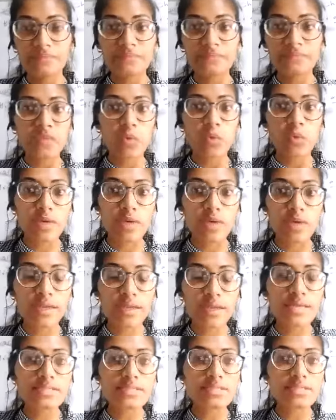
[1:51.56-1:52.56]

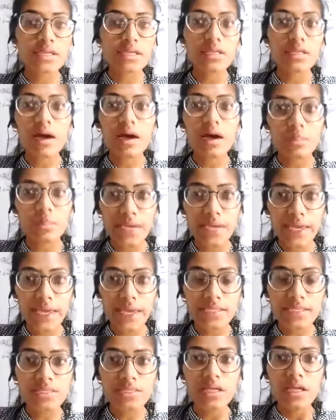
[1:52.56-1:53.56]
Whereas in our base,